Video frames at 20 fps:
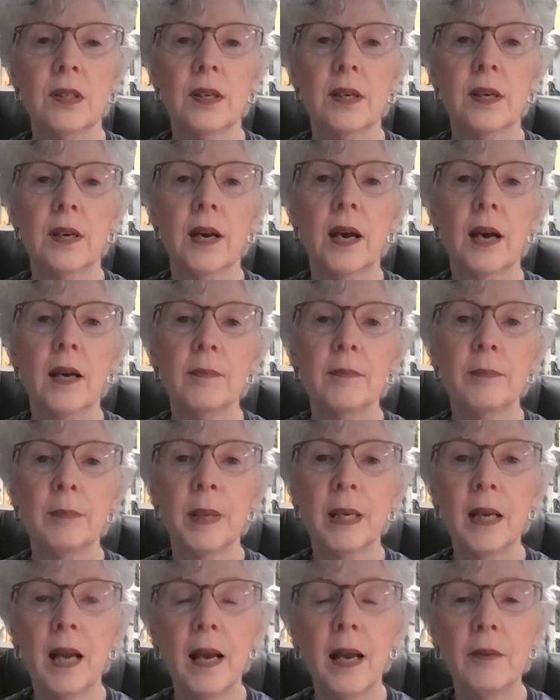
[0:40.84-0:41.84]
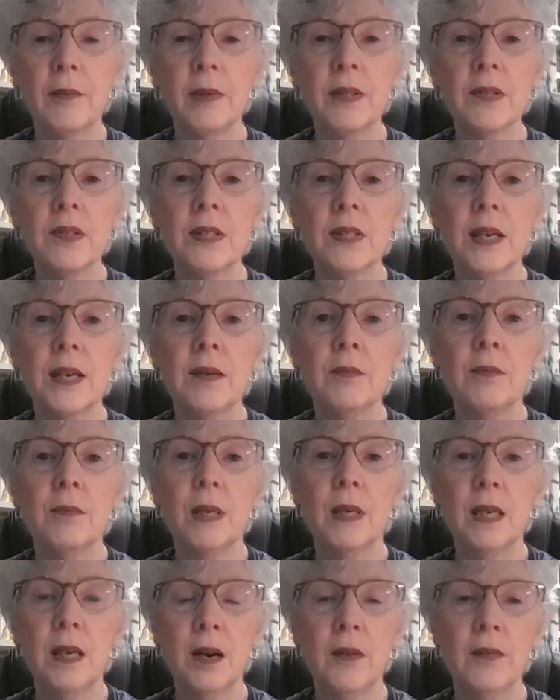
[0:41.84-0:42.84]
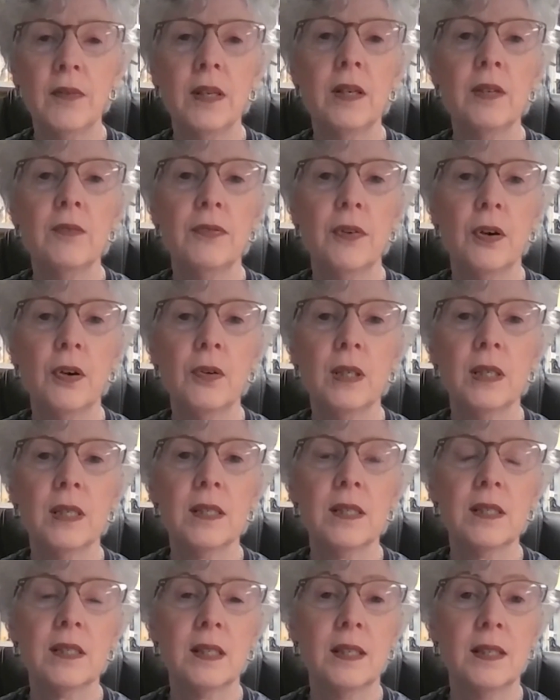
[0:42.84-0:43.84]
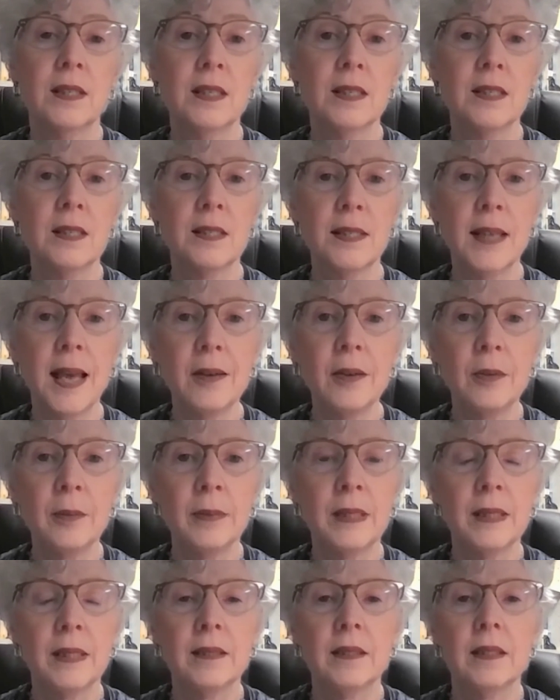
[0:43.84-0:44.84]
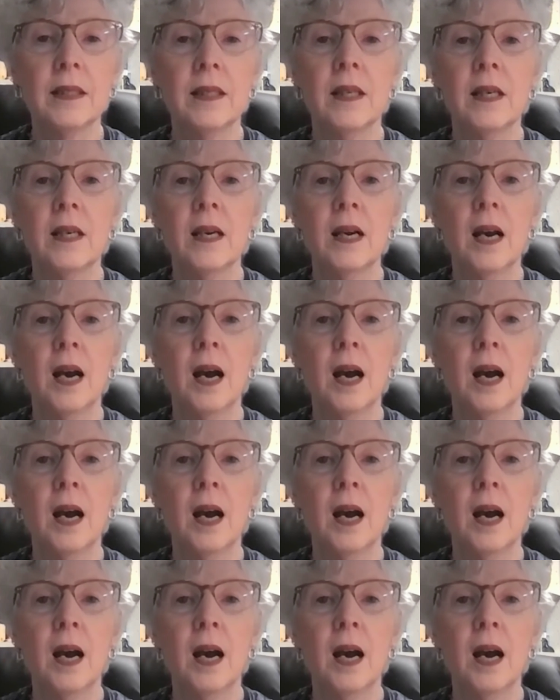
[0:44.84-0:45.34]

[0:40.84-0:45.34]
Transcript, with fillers: sharp criticism toward Deidre Gifford, the head of the Office of Healthcare Strategy.